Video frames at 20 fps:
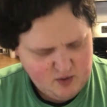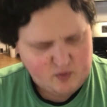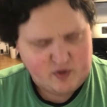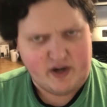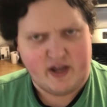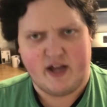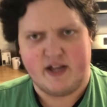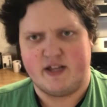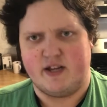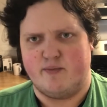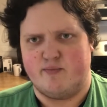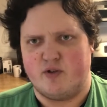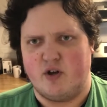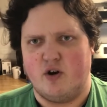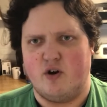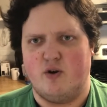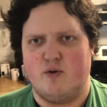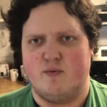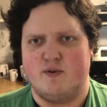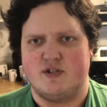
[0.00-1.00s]
what he ended up
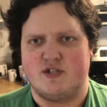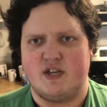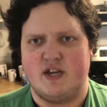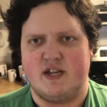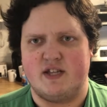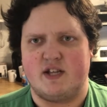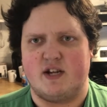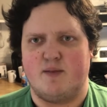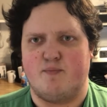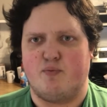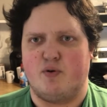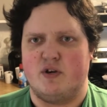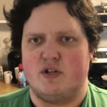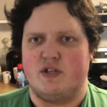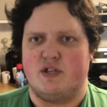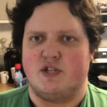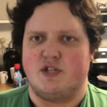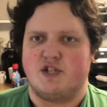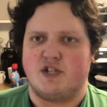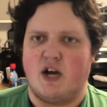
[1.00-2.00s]
doing was he ended up
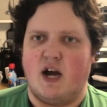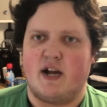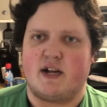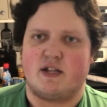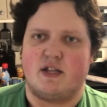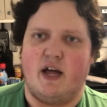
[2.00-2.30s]
putting the shot